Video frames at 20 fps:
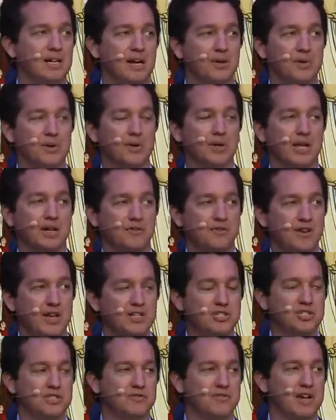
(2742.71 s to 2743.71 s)
and we were like
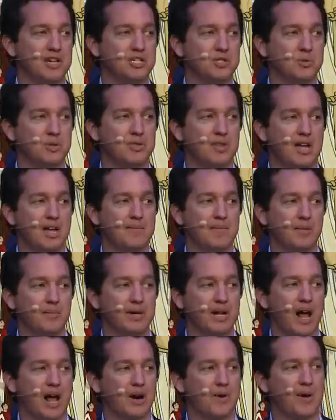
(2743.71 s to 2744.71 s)
face to face with them and
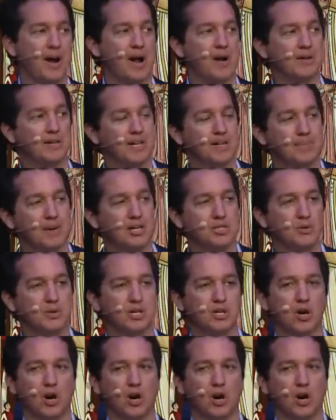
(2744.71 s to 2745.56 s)
we got around like by doing